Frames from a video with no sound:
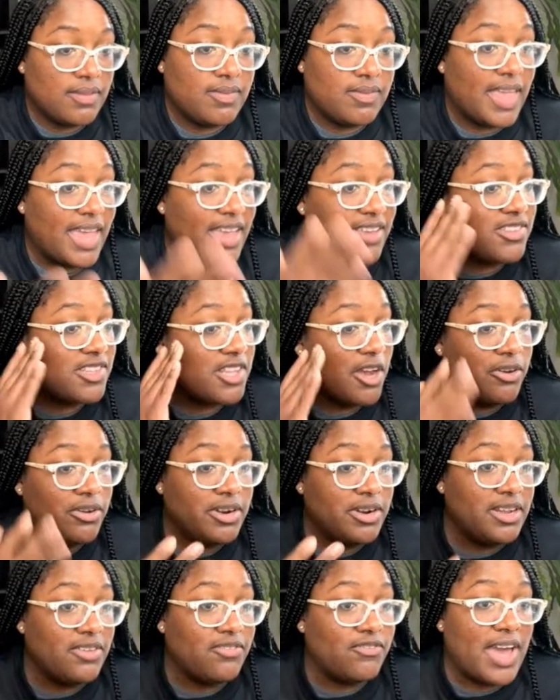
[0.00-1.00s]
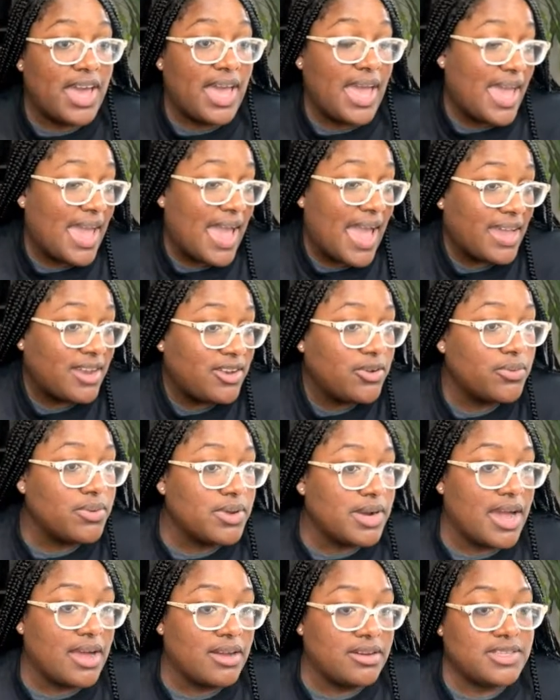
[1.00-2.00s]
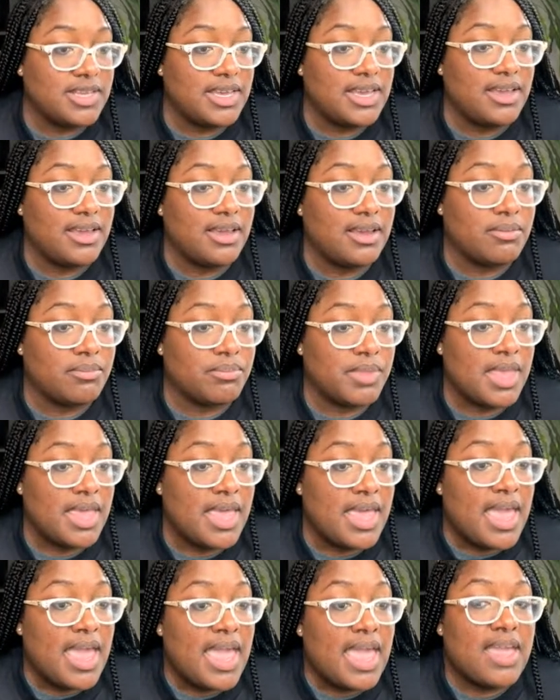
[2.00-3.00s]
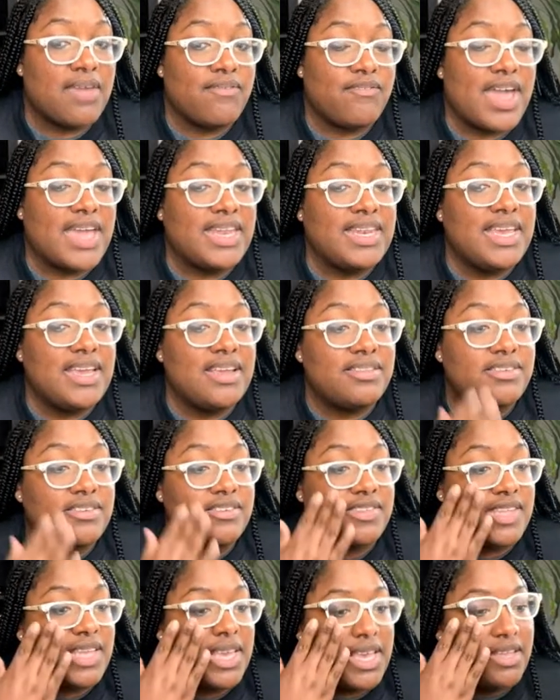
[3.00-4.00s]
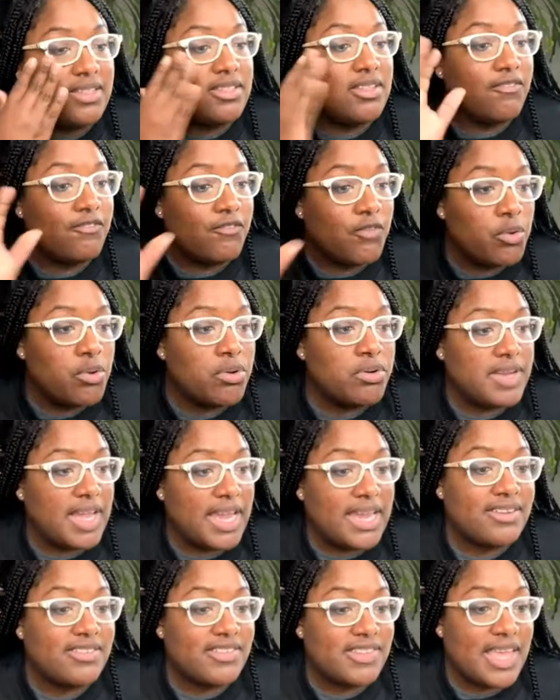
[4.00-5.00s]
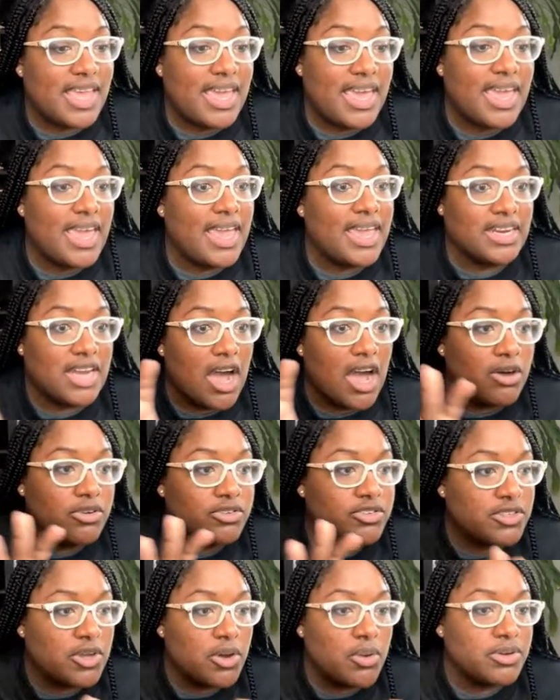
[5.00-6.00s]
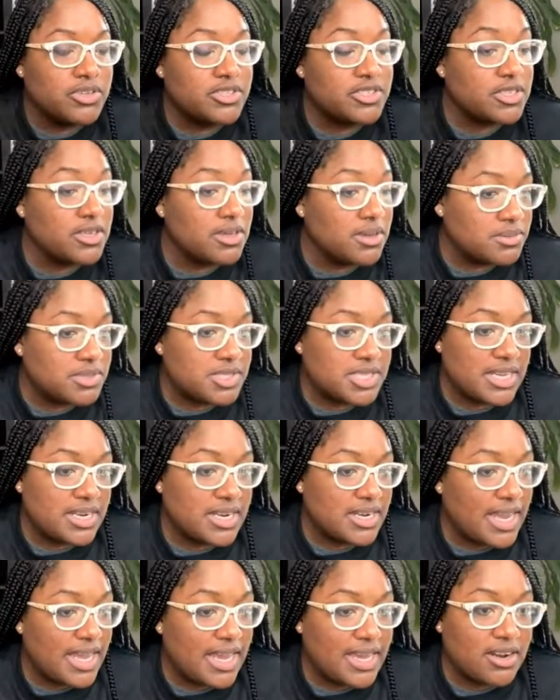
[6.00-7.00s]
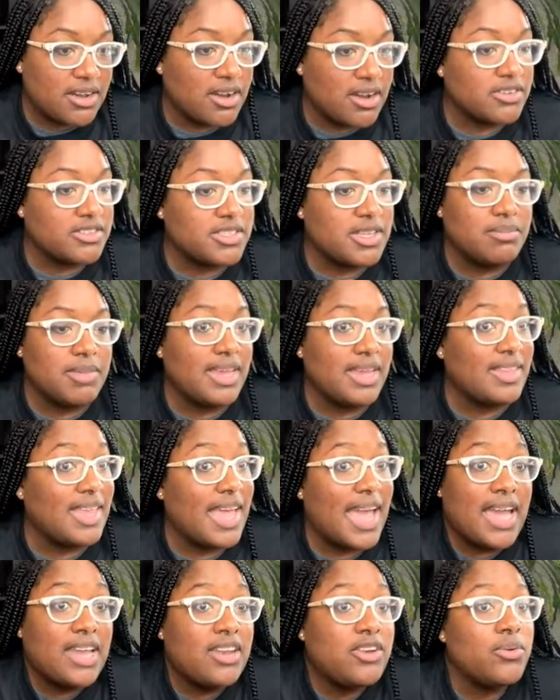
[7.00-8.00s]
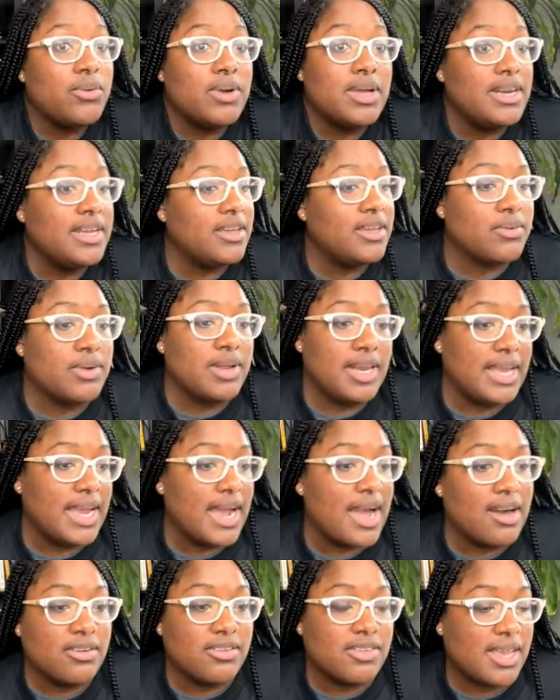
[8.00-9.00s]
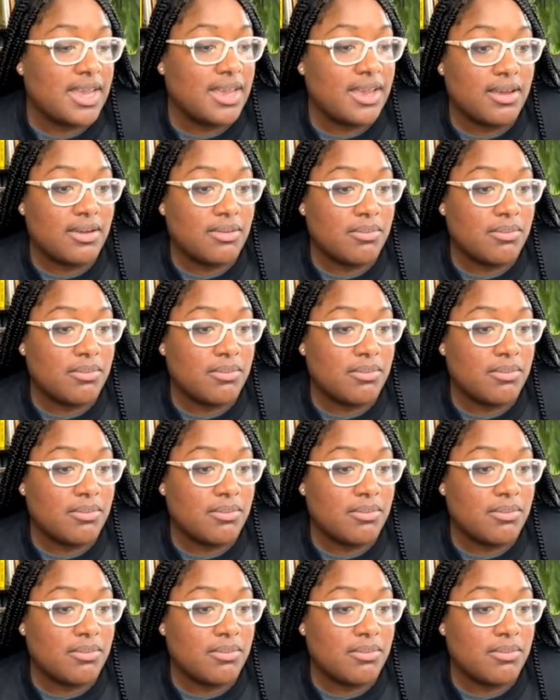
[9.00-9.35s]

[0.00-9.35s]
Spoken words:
That's totally fine. I do it all the time. If I need to see the full data set and also a subset of data or something like that, I do it literally all the time.